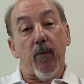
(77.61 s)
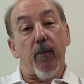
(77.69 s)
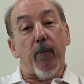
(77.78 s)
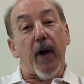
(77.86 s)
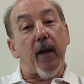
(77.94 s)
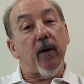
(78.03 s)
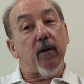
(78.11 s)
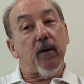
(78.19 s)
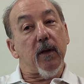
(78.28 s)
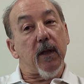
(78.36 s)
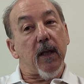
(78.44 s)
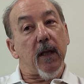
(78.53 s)
but
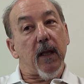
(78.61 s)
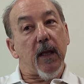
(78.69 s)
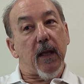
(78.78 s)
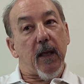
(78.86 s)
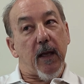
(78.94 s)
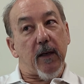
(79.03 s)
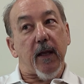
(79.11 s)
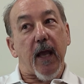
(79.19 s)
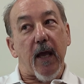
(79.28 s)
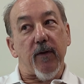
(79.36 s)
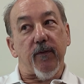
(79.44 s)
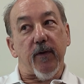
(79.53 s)
it
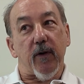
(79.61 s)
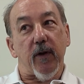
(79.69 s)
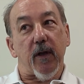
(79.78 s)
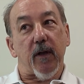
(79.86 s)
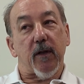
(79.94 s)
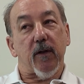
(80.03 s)
can very